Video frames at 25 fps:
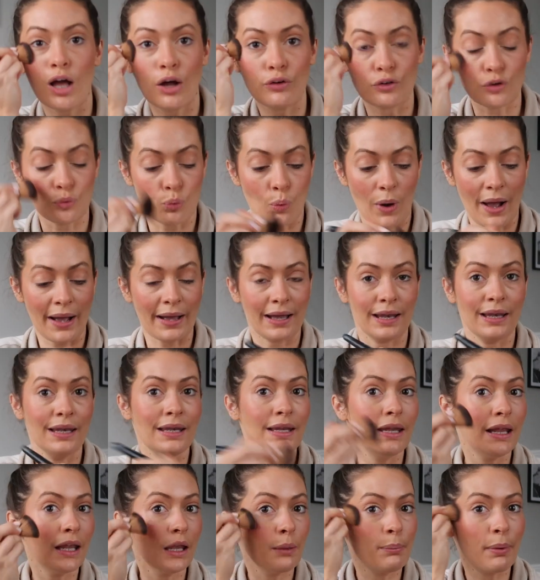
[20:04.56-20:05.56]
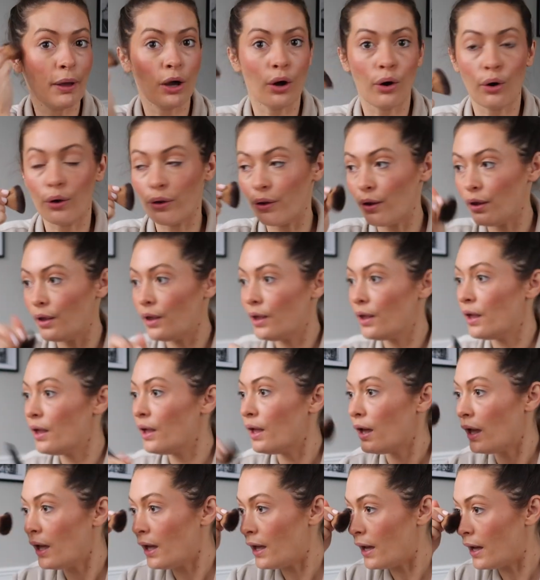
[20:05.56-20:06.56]
I'll just whack a little bit on
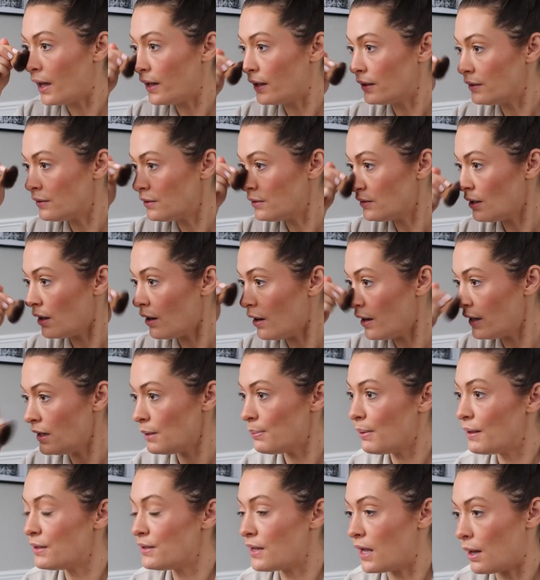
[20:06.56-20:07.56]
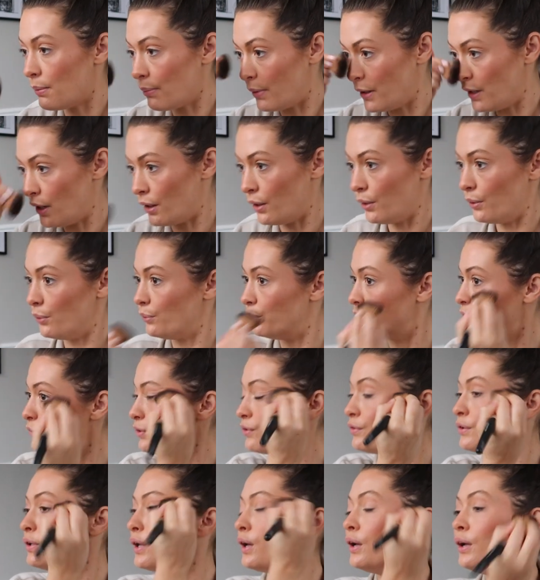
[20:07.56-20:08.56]
and a tiny bit down my nose
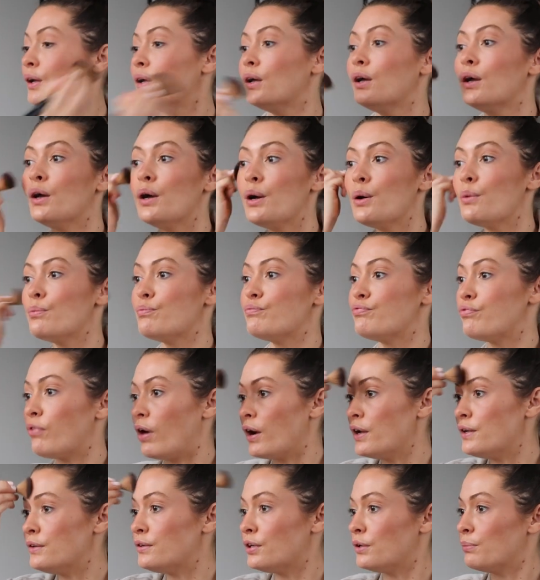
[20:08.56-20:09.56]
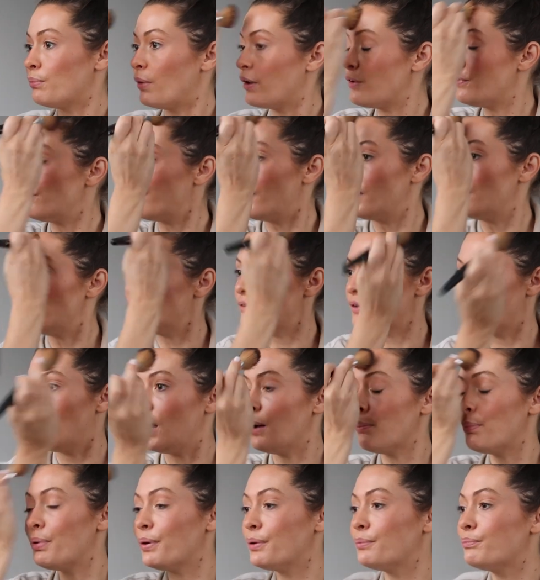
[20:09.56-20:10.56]
just to brighten my face
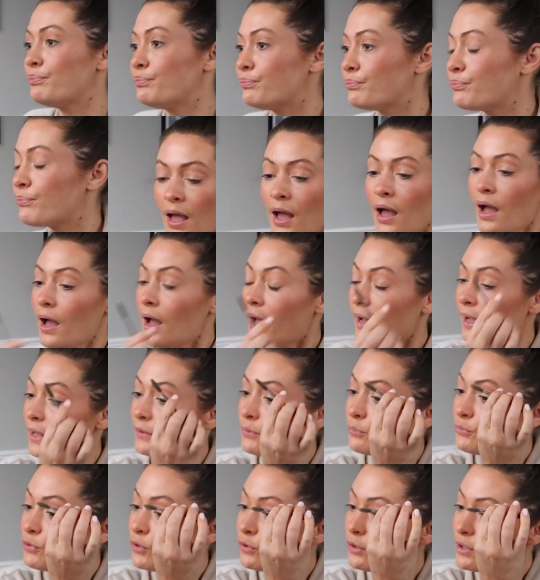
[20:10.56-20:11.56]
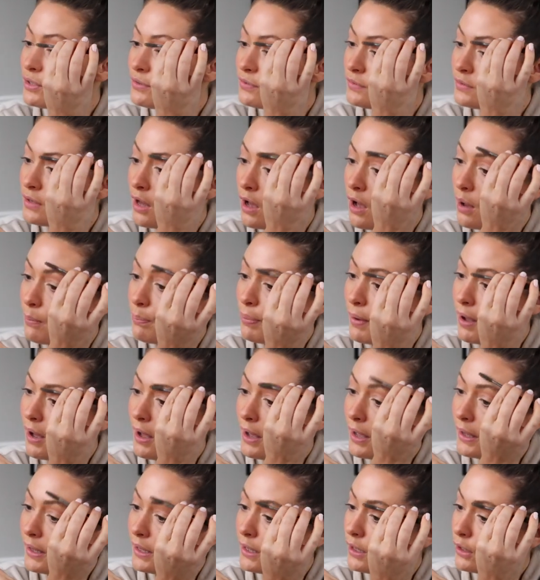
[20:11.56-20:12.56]
up. Okay, so I'm just gonna start
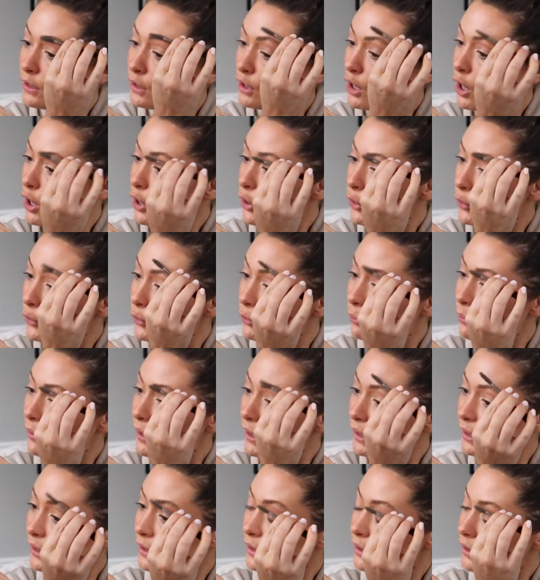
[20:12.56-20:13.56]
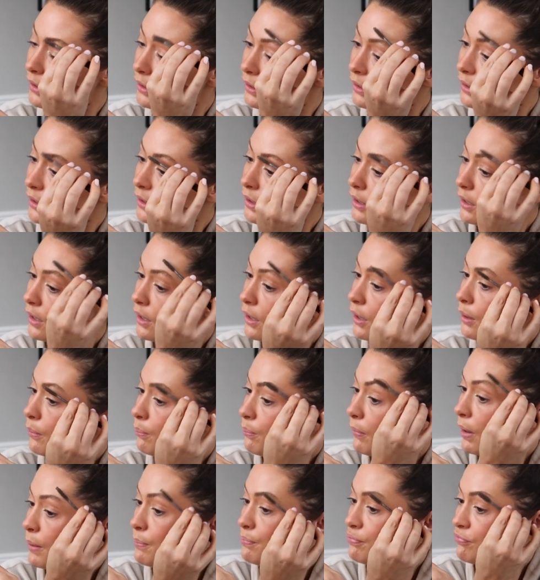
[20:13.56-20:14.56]
by combing
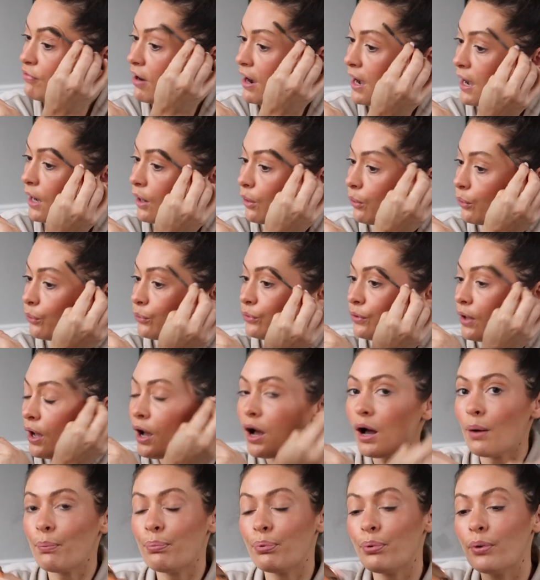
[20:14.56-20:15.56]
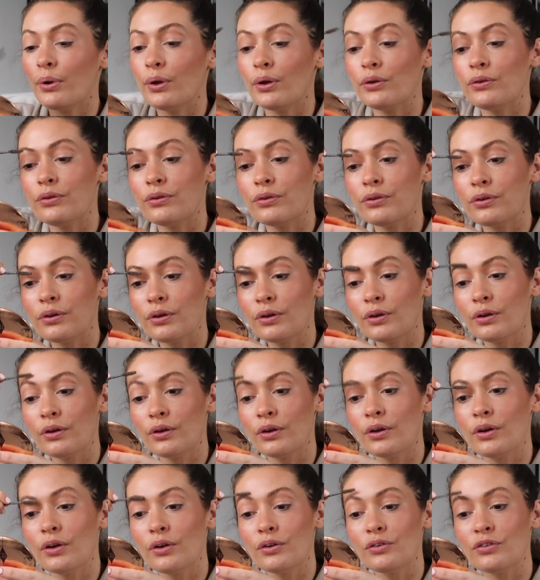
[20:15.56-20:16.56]
my brows upwards,
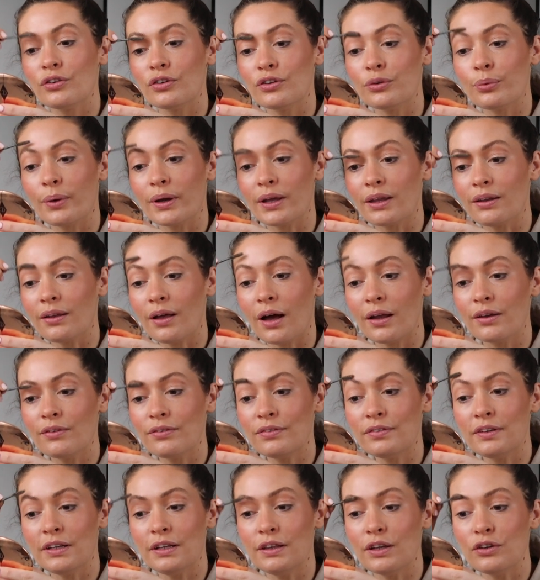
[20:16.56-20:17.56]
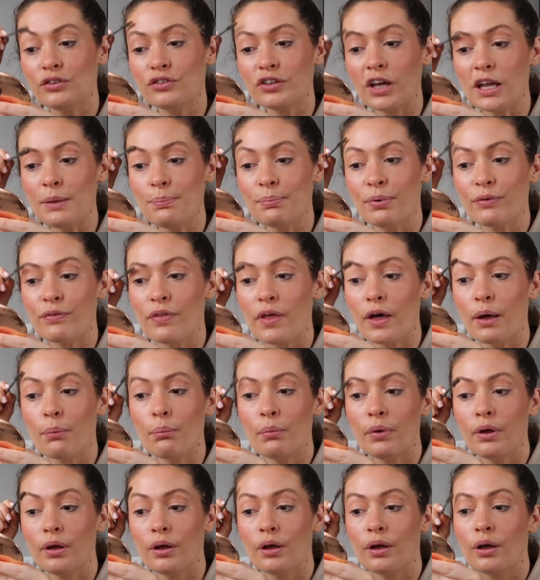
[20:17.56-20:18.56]
just so I can kind of see the shape of
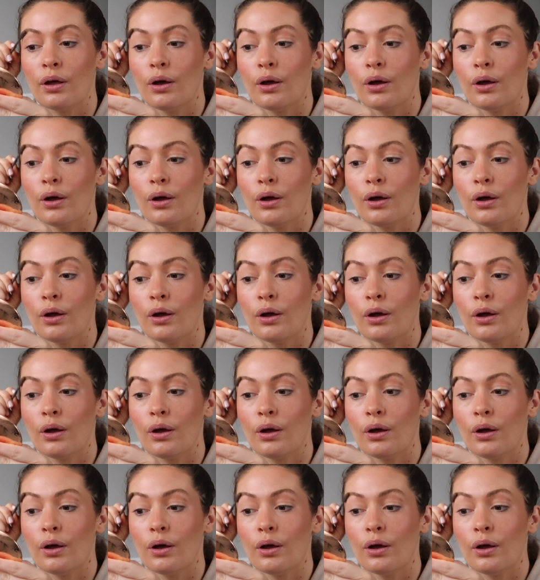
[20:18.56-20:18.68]
them.